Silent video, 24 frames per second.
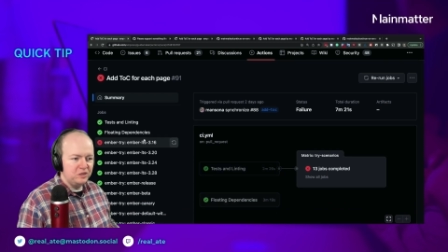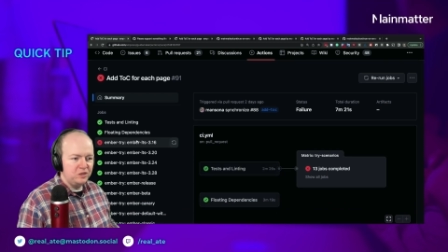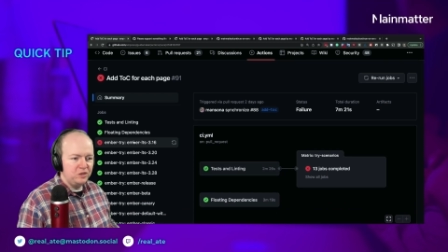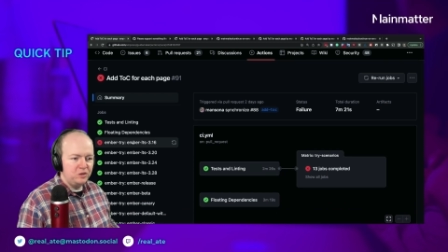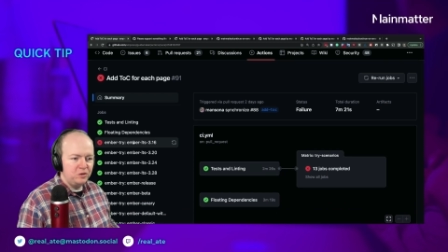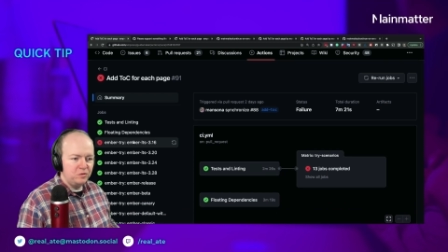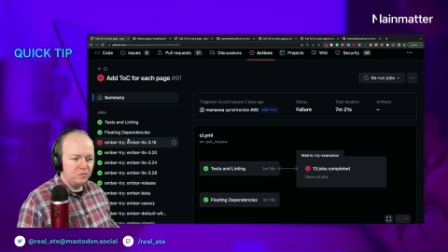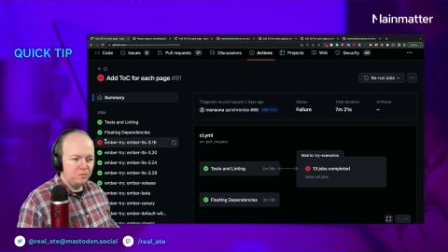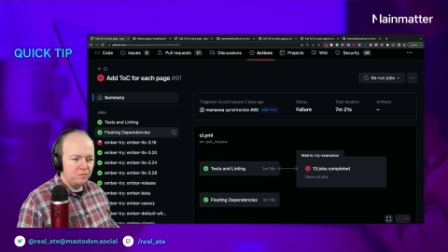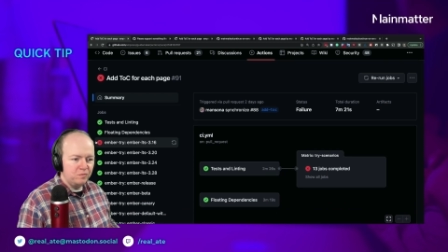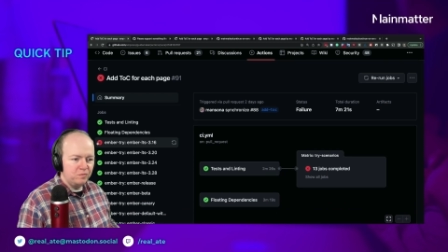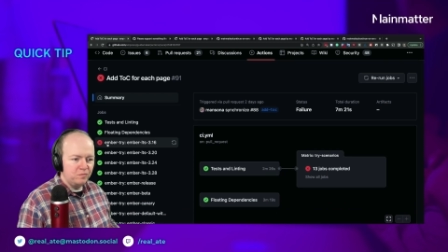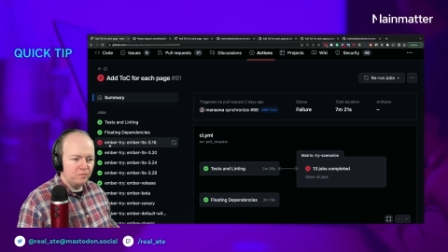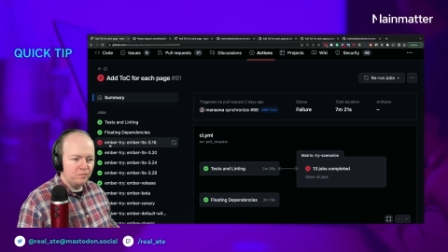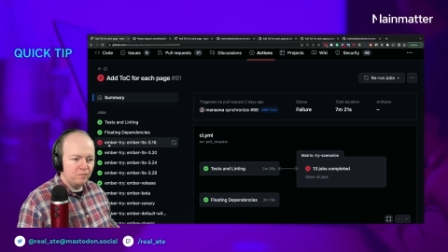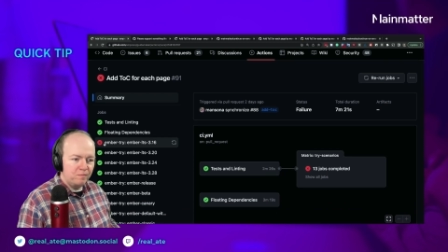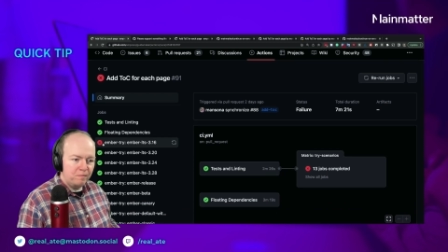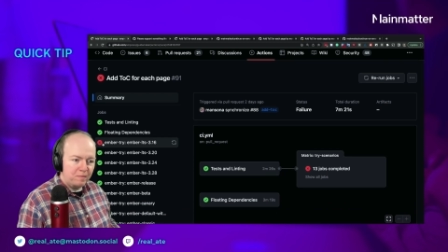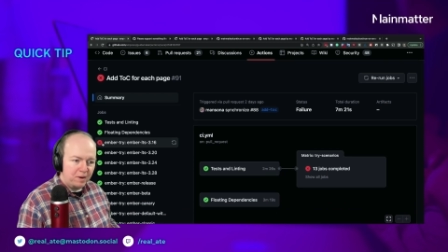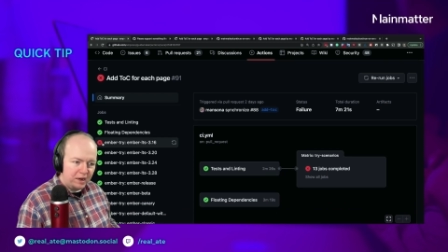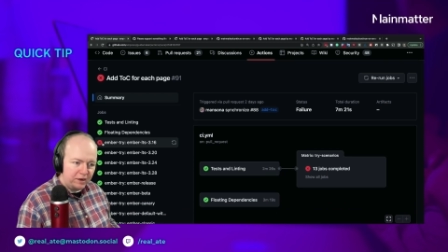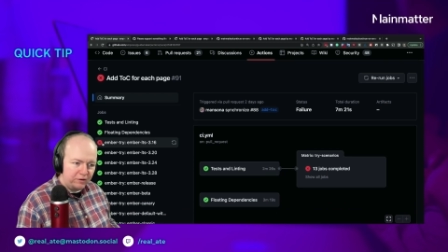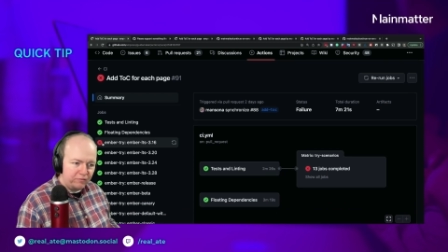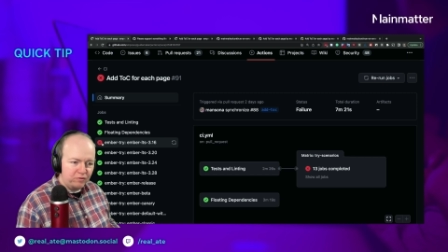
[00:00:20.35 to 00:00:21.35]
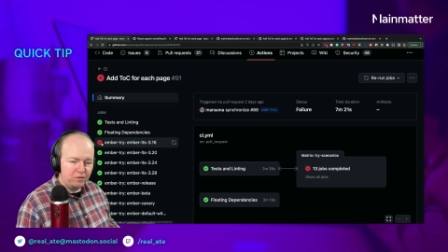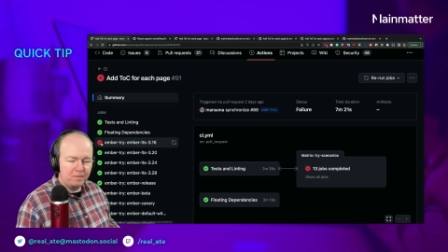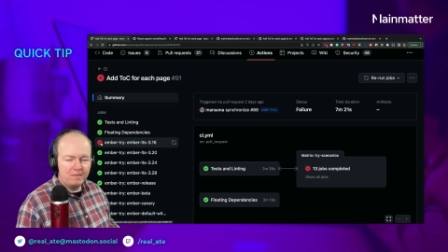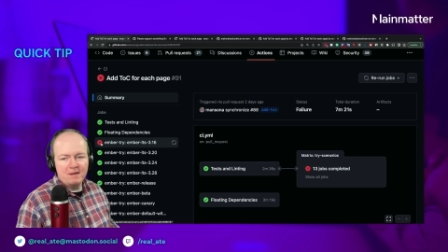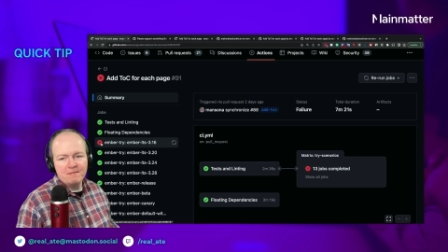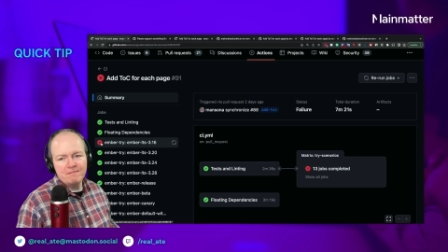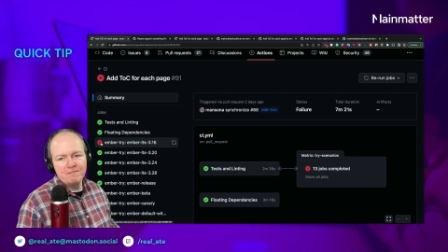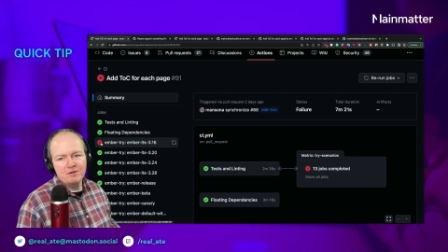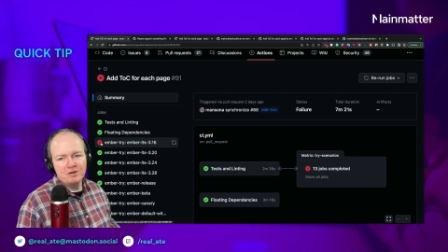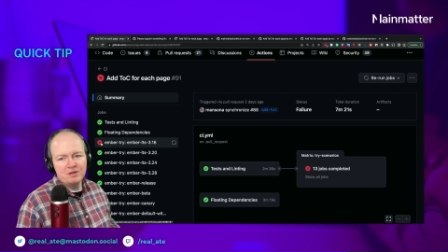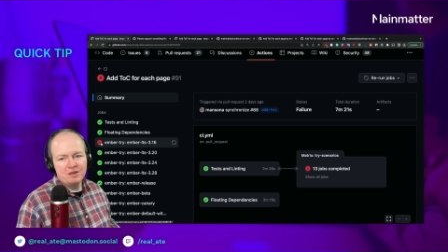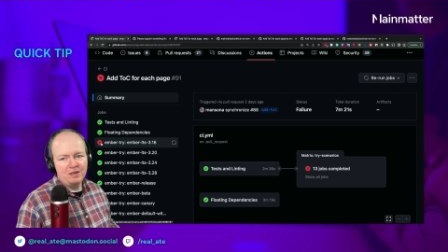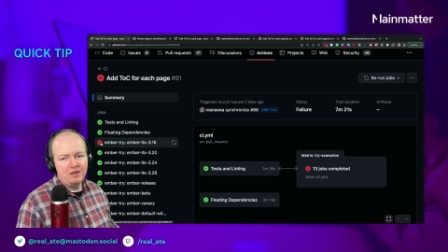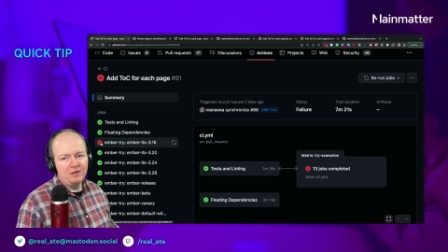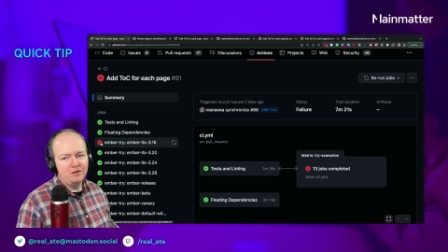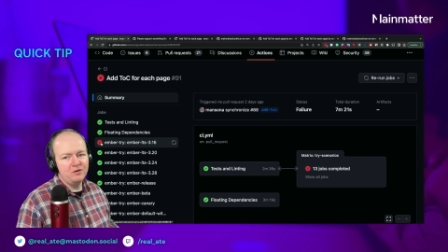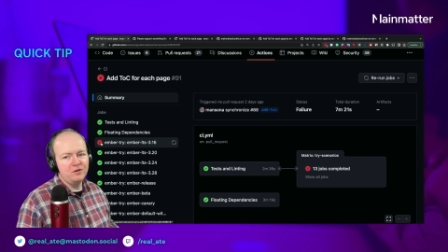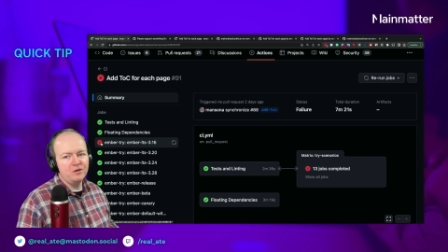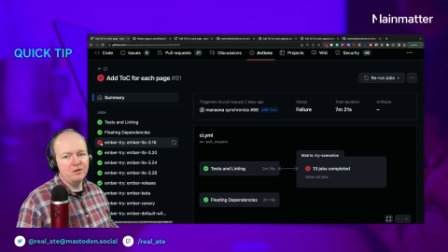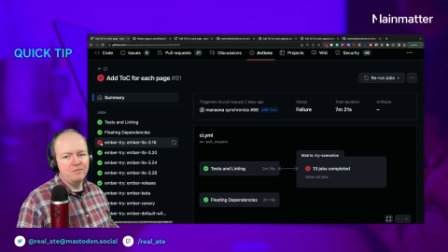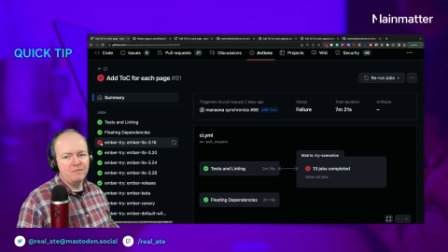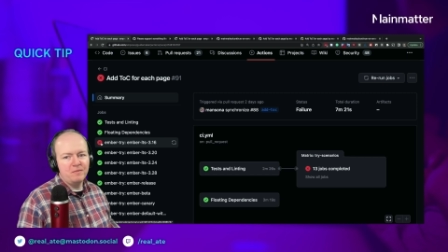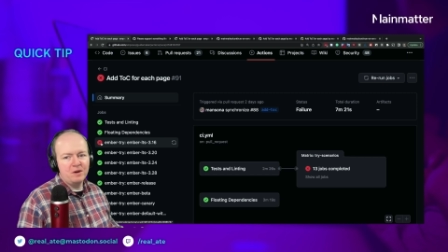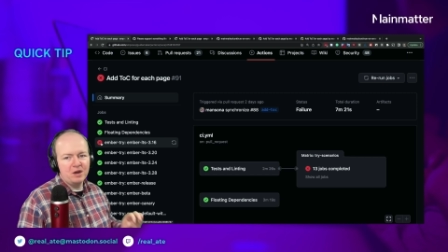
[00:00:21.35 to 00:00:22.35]
you might remember that you
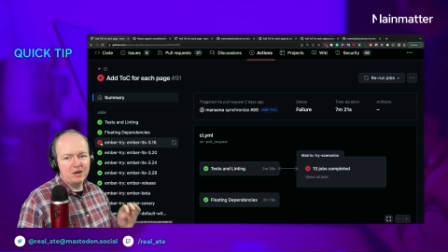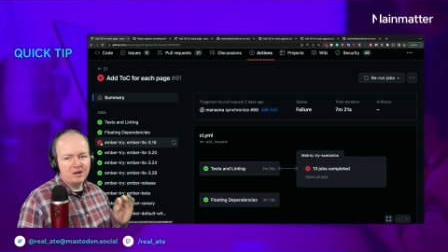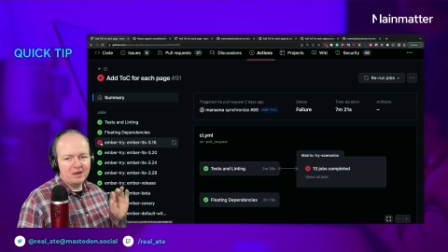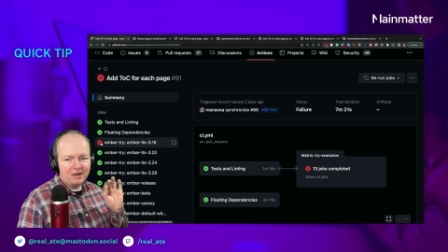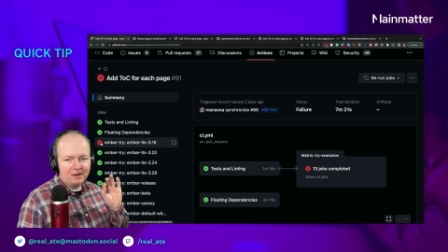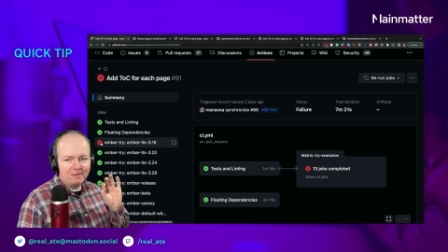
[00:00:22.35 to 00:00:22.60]
could mark